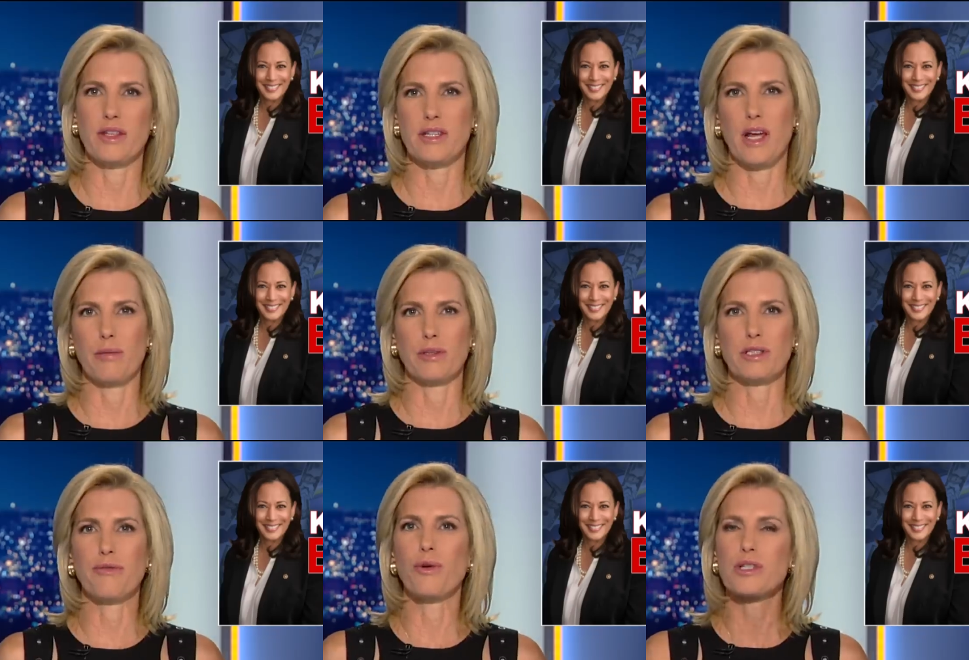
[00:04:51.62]
Speaker 1: table to
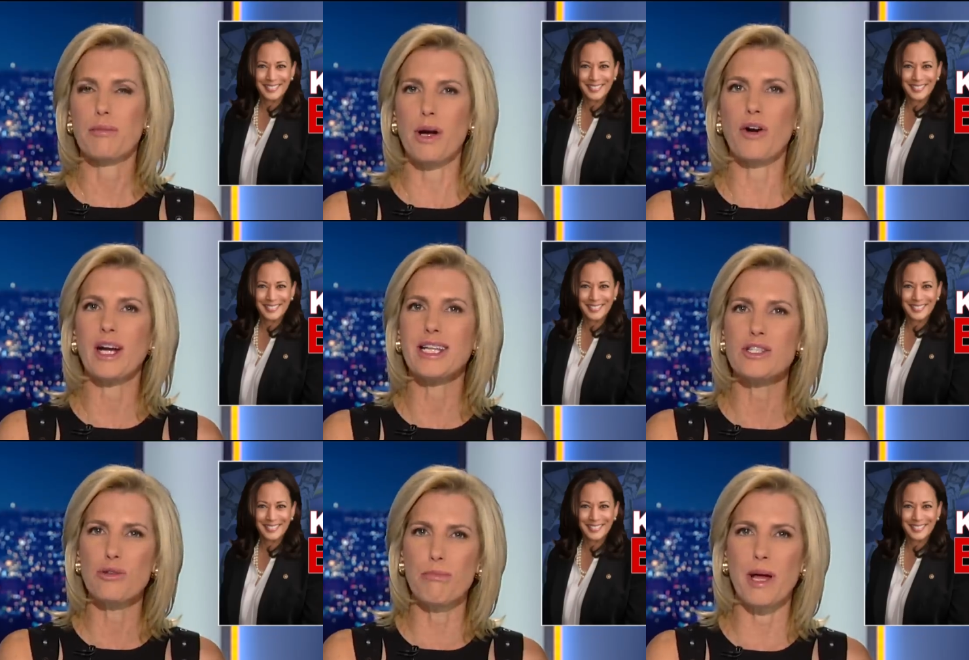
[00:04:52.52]
force Americans
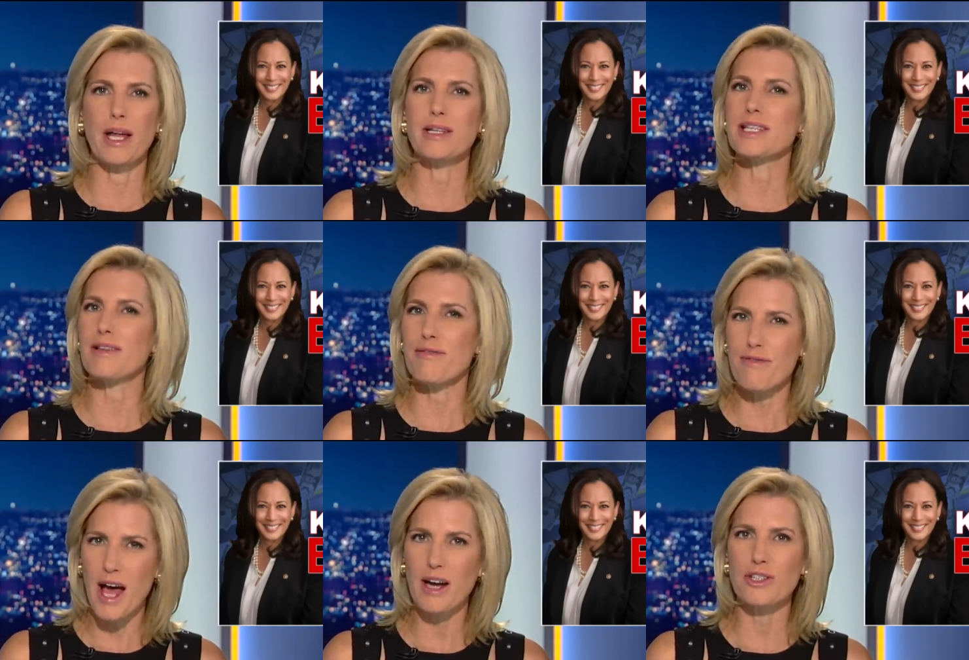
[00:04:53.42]
to bend to the
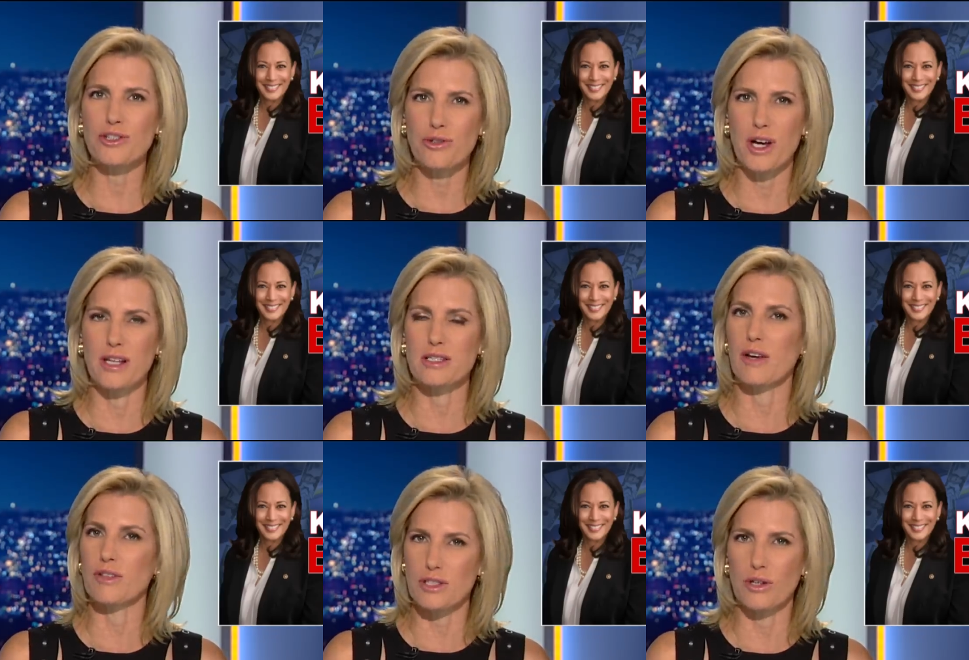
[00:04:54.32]
faddish trends of
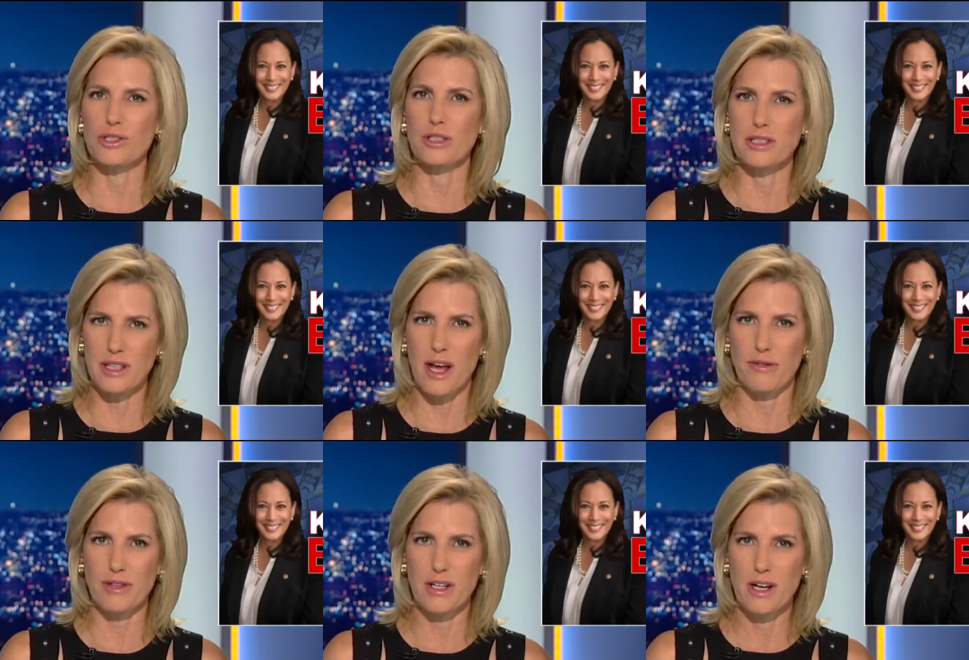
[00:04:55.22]
the socialist
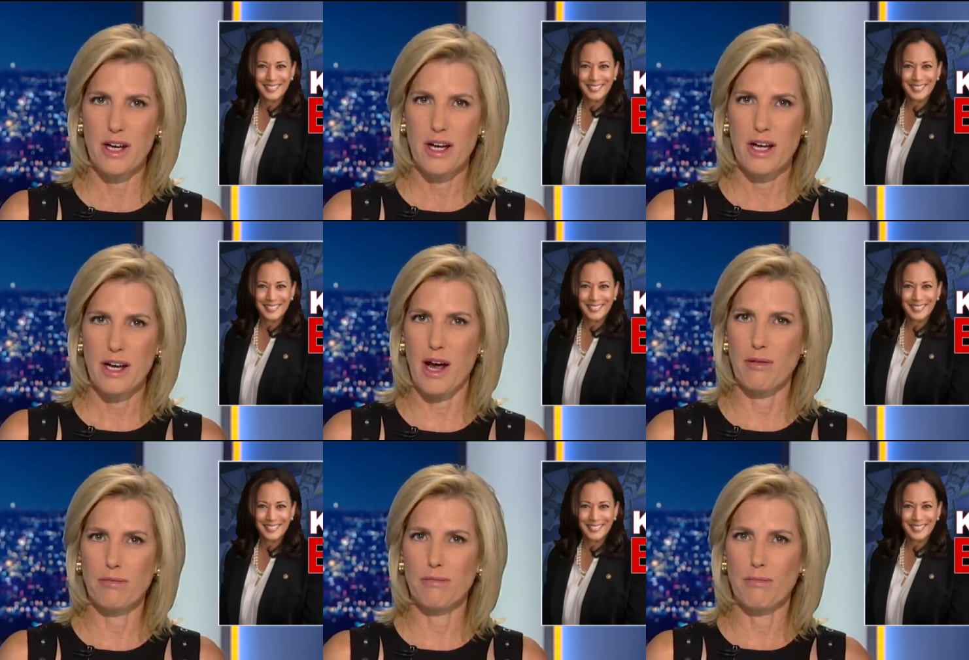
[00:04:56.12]
left. Now,
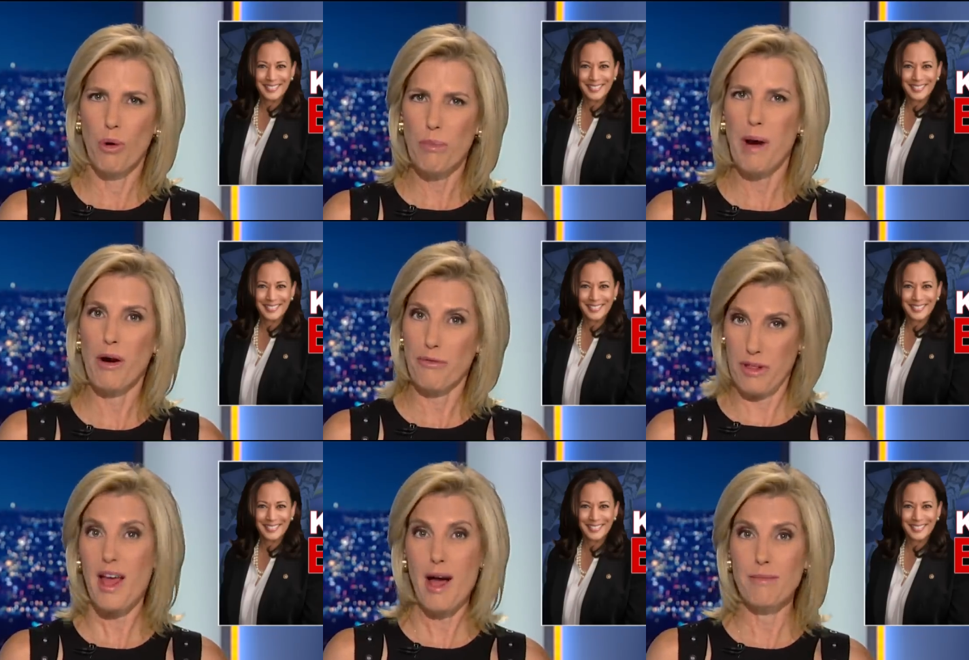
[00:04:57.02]
more power for
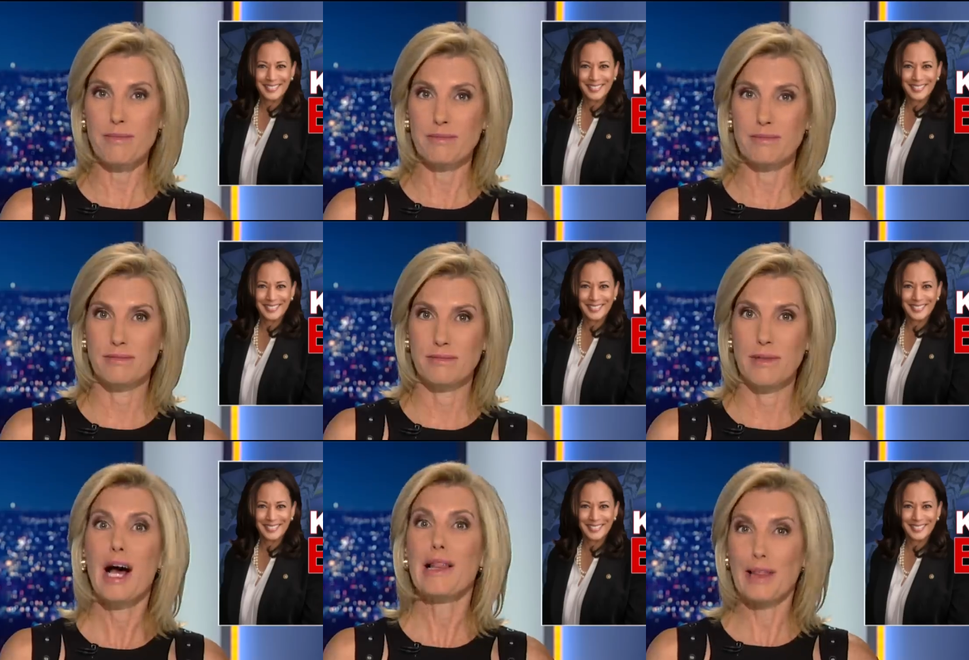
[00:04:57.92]
them,
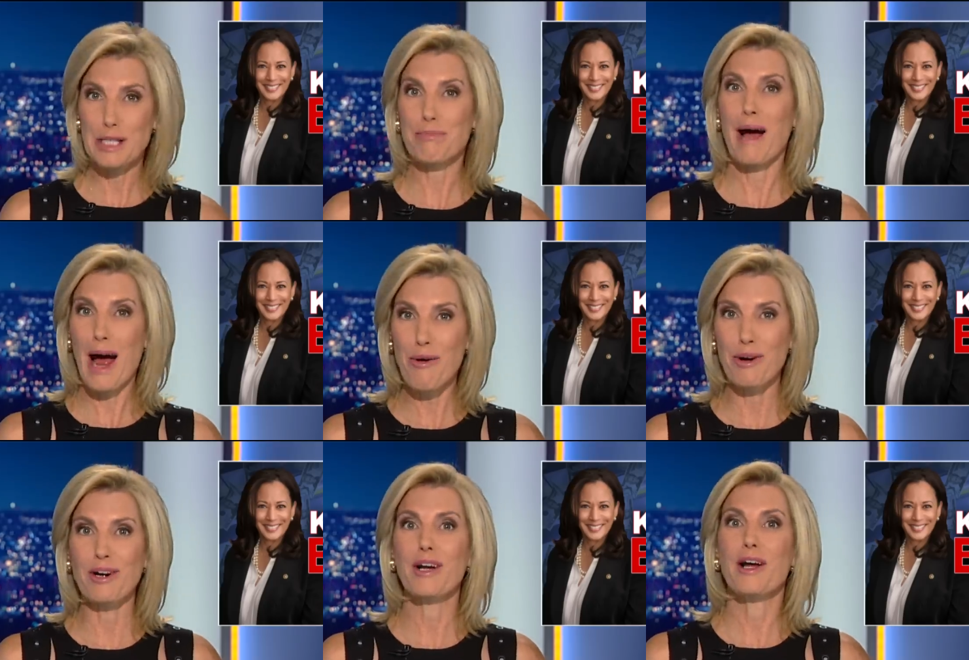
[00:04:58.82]
less
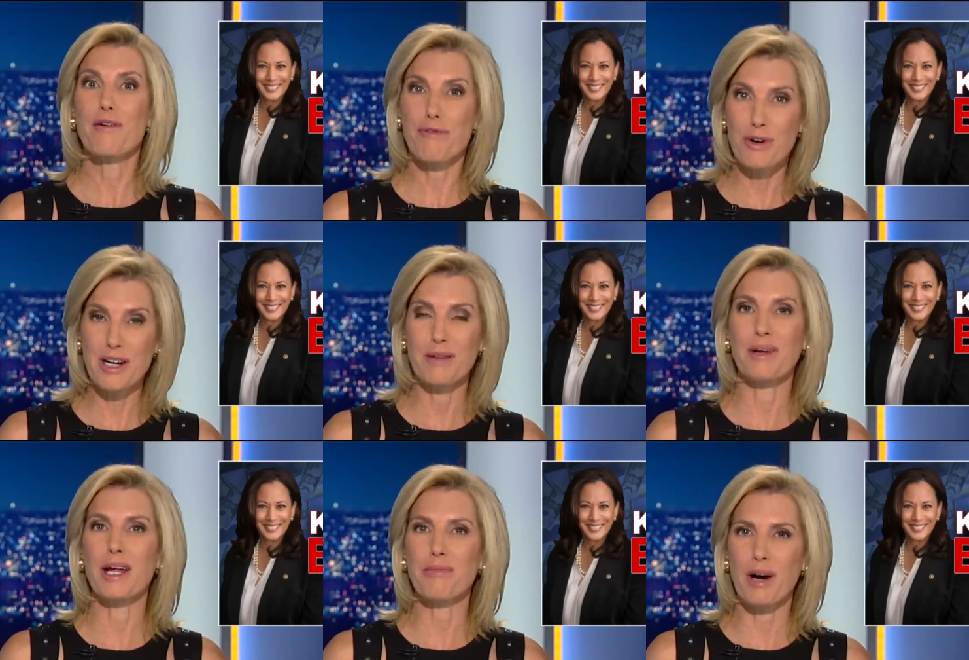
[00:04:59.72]
power, freedom,
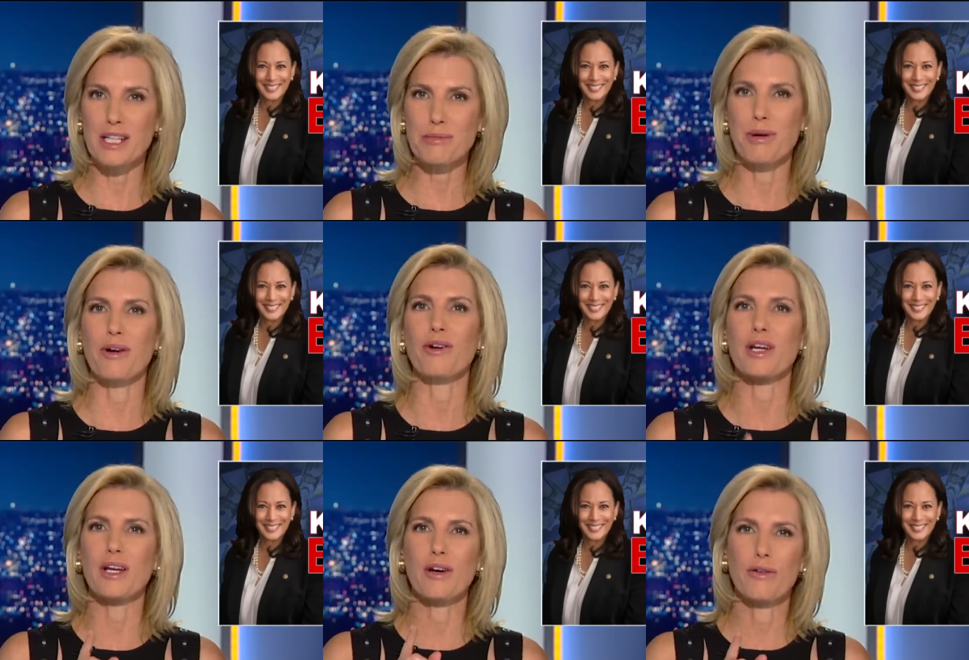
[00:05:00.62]
and
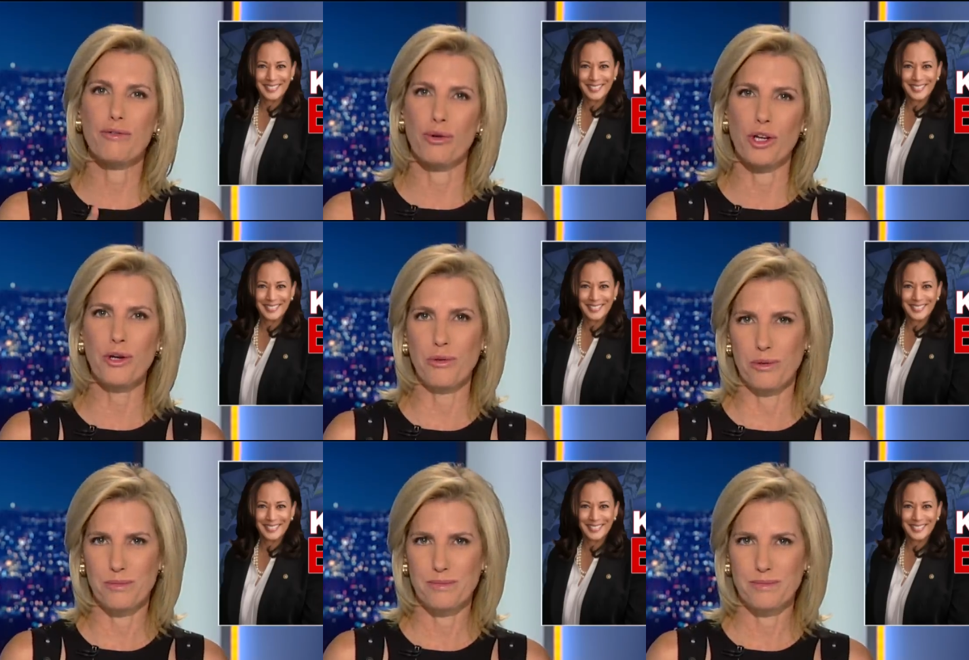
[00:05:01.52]
prosperity for you.
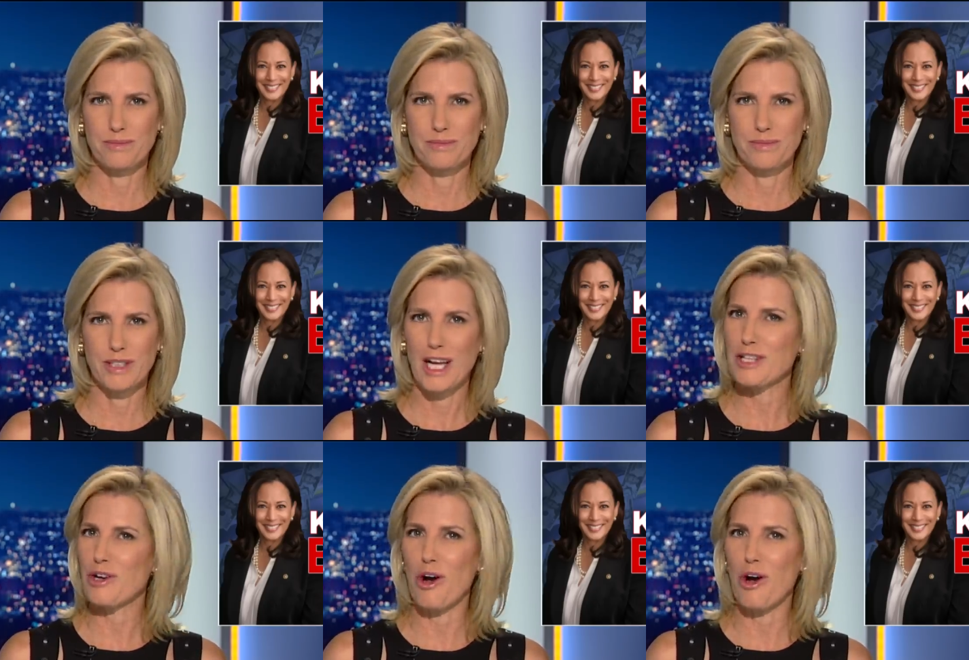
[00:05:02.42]
It's